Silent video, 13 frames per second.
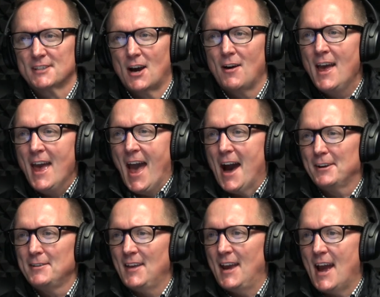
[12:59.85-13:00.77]
style.
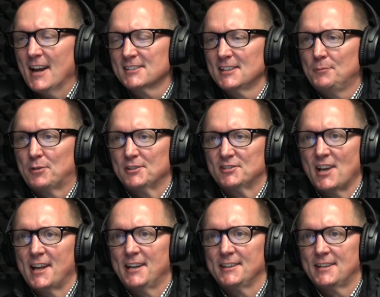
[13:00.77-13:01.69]
How did they actually
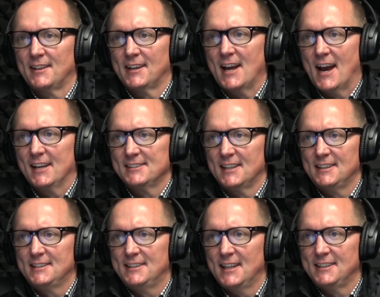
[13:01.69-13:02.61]
present it to the guy?
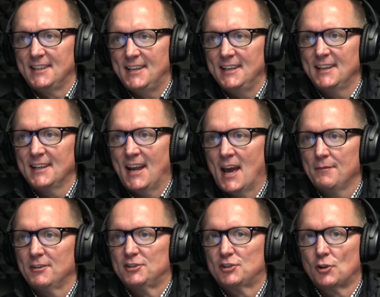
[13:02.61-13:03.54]
Did did Keegan so I
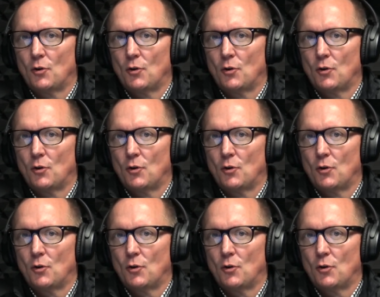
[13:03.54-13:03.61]
have guess, a